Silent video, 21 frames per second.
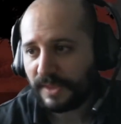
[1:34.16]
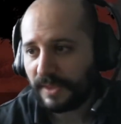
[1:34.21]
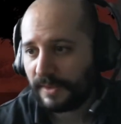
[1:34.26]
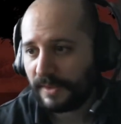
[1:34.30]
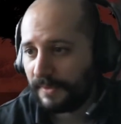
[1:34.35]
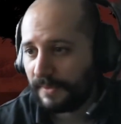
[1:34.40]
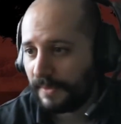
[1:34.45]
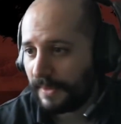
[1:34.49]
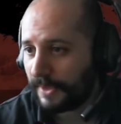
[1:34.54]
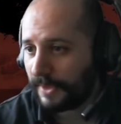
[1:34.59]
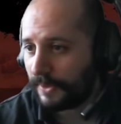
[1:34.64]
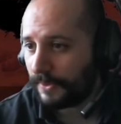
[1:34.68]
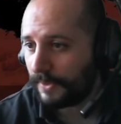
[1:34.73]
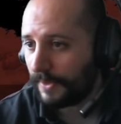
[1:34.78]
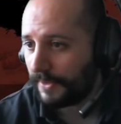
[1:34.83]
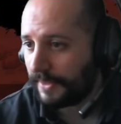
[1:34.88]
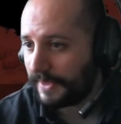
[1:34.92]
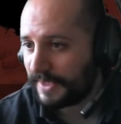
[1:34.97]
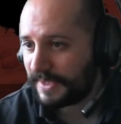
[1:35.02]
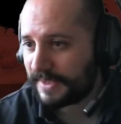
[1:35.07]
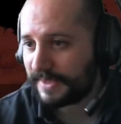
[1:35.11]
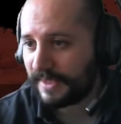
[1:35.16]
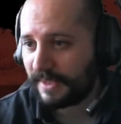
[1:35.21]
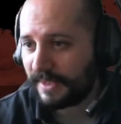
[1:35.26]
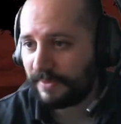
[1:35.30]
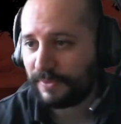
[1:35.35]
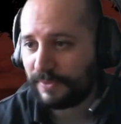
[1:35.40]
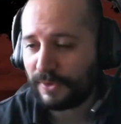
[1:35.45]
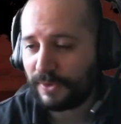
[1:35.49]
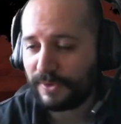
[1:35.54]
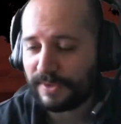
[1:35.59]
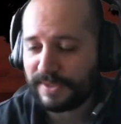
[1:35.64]
Now, this
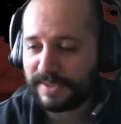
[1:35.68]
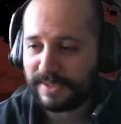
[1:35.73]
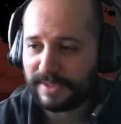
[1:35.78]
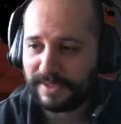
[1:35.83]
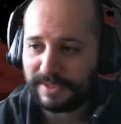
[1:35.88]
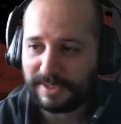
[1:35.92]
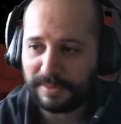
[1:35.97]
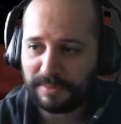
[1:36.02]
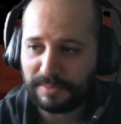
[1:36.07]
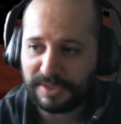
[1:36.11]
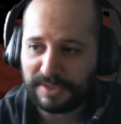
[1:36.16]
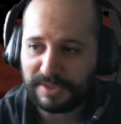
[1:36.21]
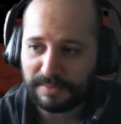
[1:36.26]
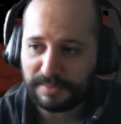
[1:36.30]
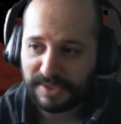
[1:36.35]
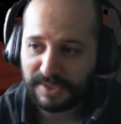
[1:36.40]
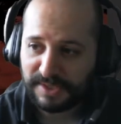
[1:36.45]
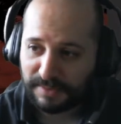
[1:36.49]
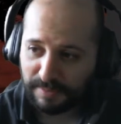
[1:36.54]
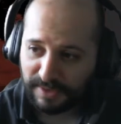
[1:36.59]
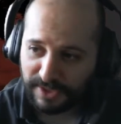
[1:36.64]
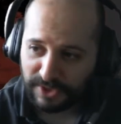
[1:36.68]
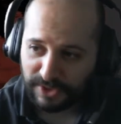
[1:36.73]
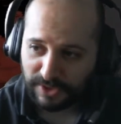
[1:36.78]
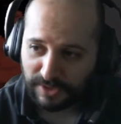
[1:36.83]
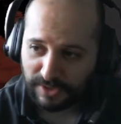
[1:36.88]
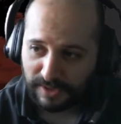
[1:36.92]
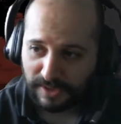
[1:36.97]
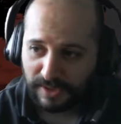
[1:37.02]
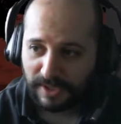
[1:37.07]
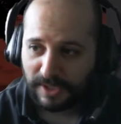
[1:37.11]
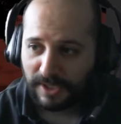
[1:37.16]
devlog is a little bit
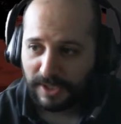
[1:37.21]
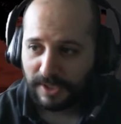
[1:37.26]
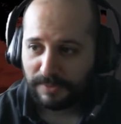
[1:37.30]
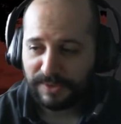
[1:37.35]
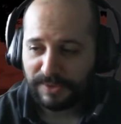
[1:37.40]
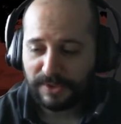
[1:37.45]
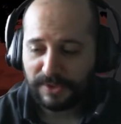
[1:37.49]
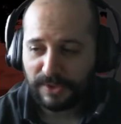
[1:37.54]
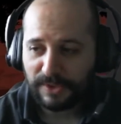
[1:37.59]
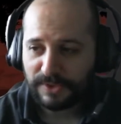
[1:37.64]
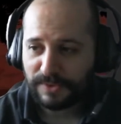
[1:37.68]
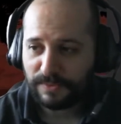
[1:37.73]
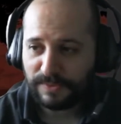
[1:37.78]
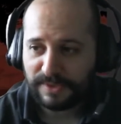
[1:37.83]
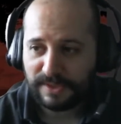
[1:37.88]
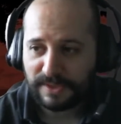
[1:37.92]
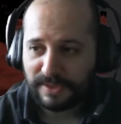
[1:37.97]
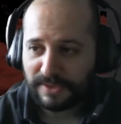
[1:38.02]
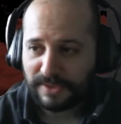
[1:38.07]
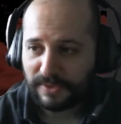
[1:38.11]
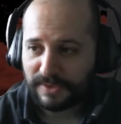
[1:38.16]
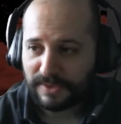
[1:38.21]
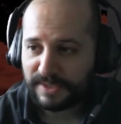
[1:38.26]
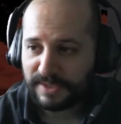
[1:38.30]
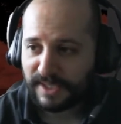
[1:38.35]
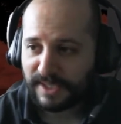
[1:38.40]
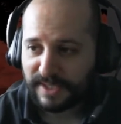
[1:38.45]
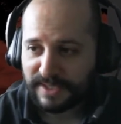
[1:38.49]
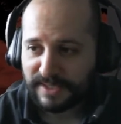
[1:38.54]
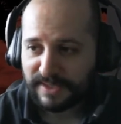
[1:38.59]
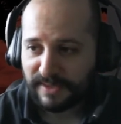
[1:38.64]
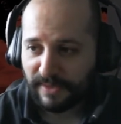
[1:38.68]
special because we did not
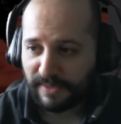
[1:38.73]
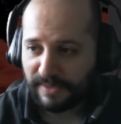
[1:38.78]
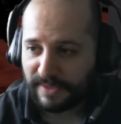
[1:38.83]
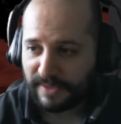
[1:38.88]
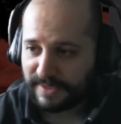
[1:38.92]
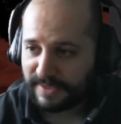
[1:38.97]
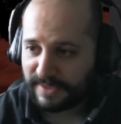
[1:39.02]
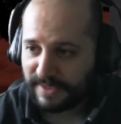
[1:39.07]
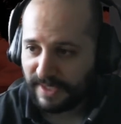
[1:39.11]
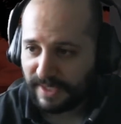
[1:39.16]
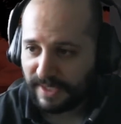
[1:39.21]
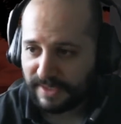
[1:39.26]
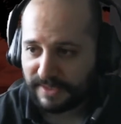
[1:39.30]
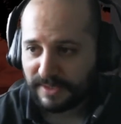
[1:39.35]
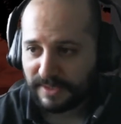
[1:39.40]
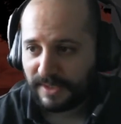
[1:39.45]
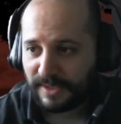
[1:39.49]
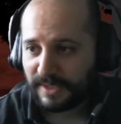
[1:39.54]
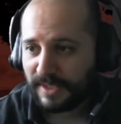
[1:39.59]
test this yet.